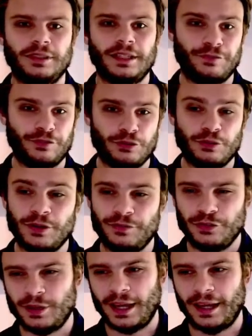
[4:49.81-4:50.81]
if
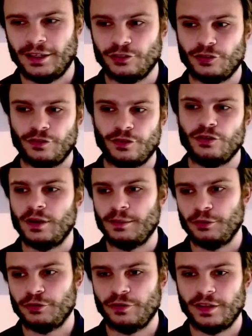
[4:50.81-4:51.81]
you can, so that you're
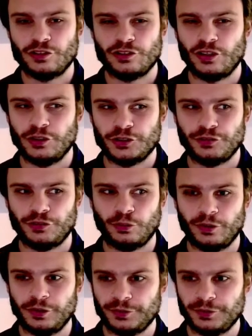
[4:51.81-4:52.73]
able to then search for it.